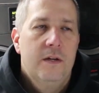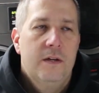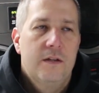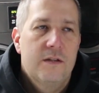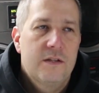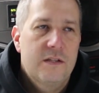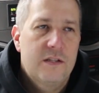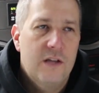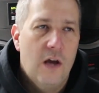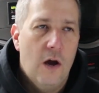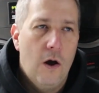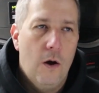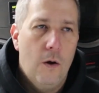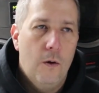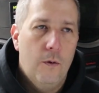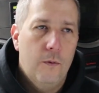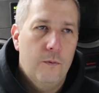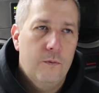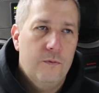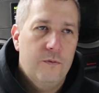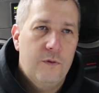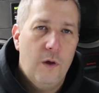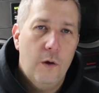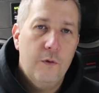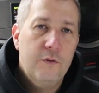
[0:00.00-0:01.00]

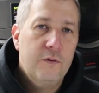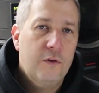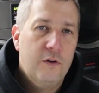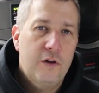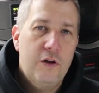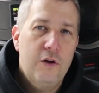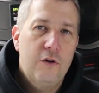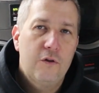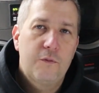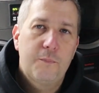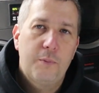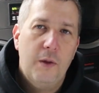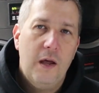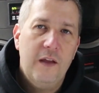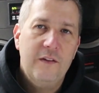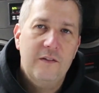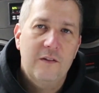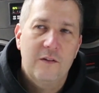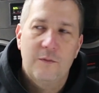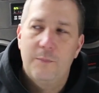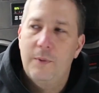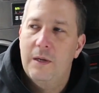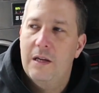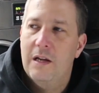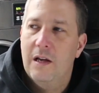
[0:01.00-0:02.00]
So those are huge
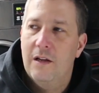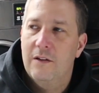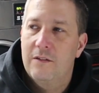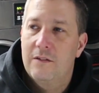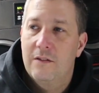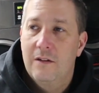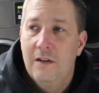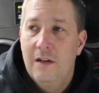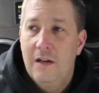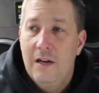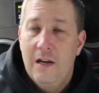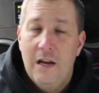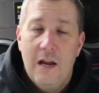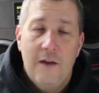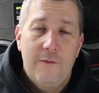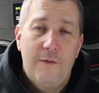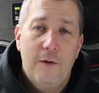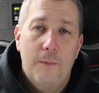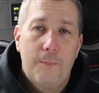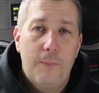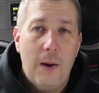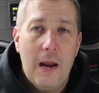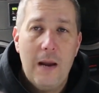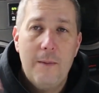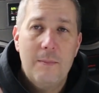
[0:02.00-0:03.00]
pluses because if
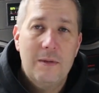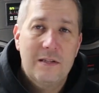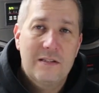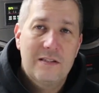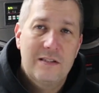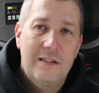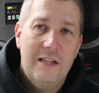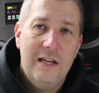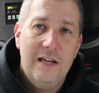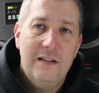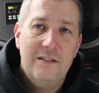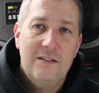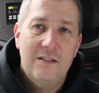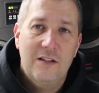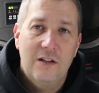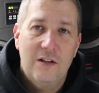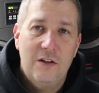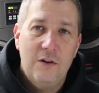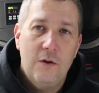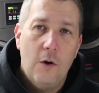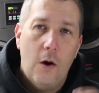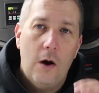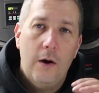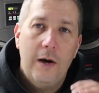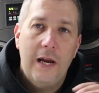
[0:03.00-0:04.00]
your payment's this and
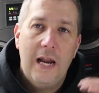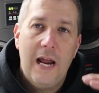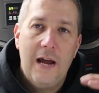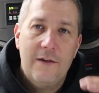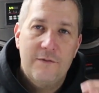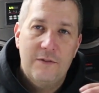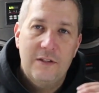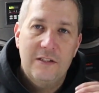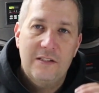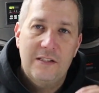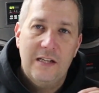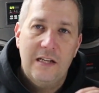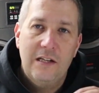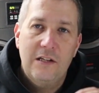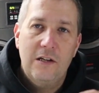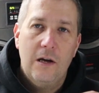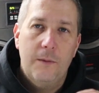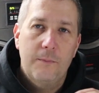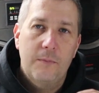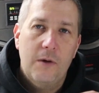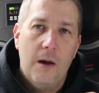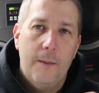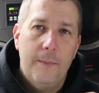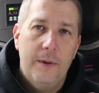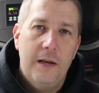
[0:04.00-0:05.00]
you already have this
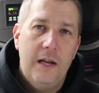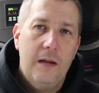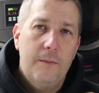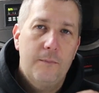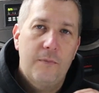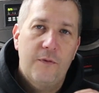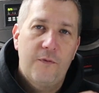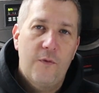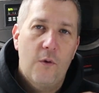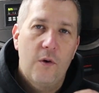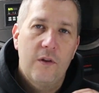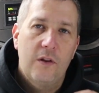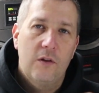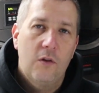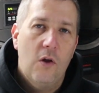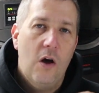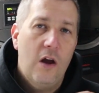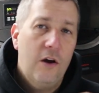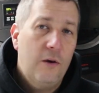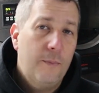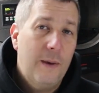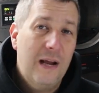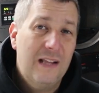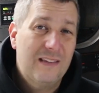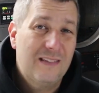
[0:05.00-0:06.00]
income coming in before the
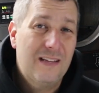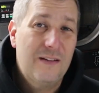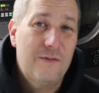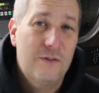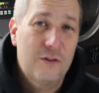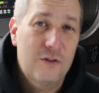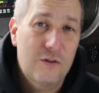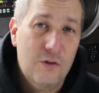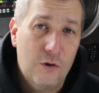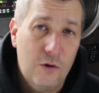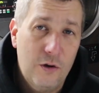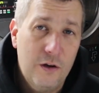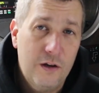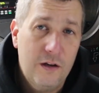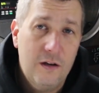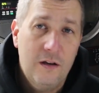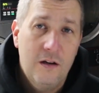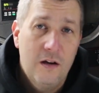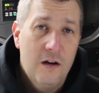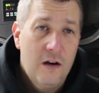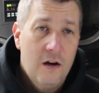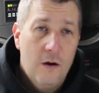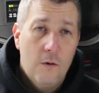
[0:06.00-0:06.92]
laundromat's even turning,